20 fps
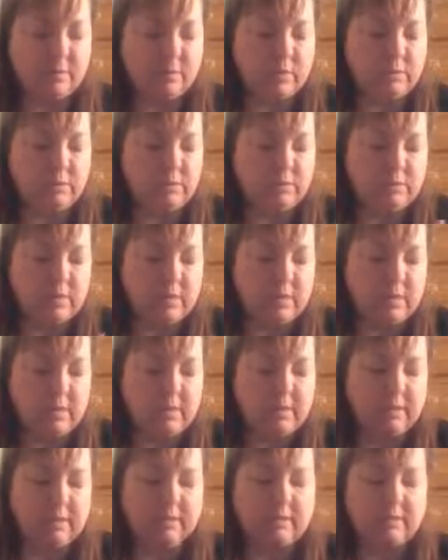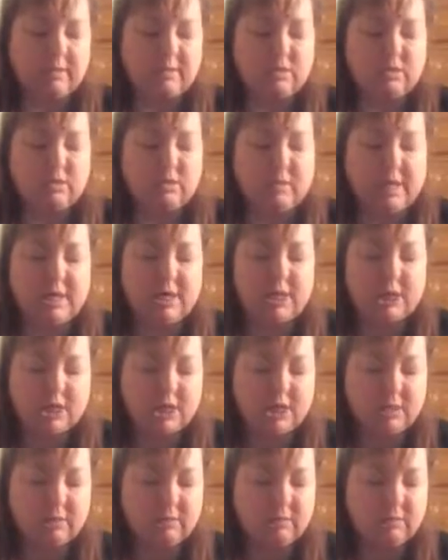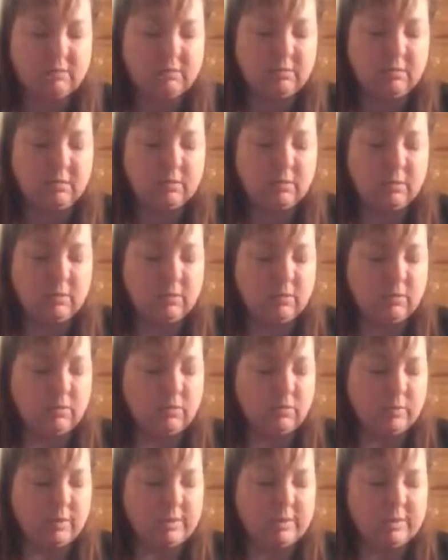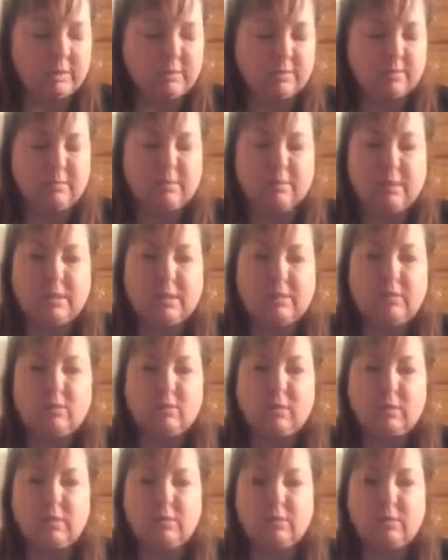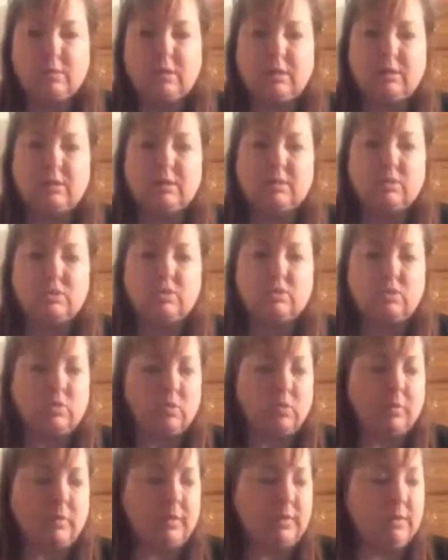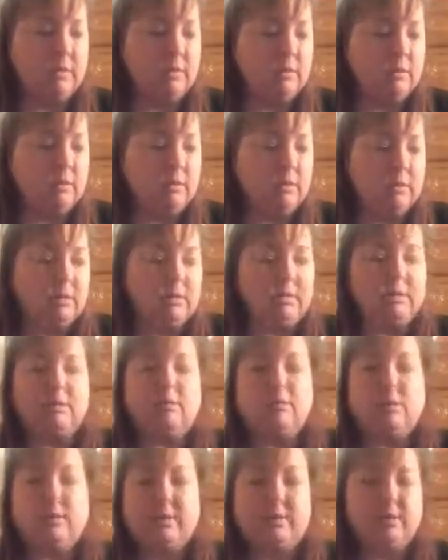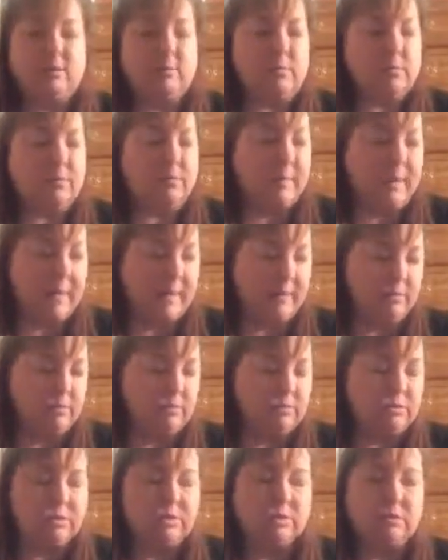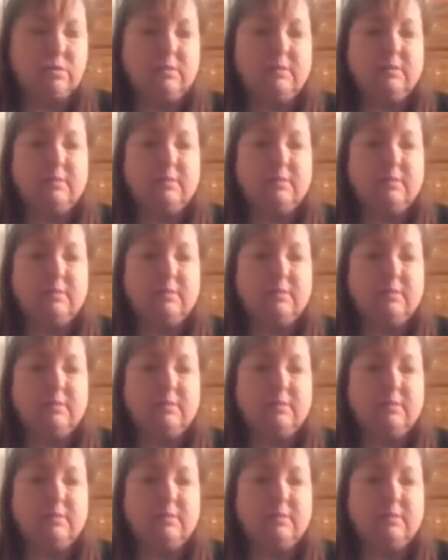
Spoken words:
What do you think of the illustration? What does it mean? What do you think the story is going to be about?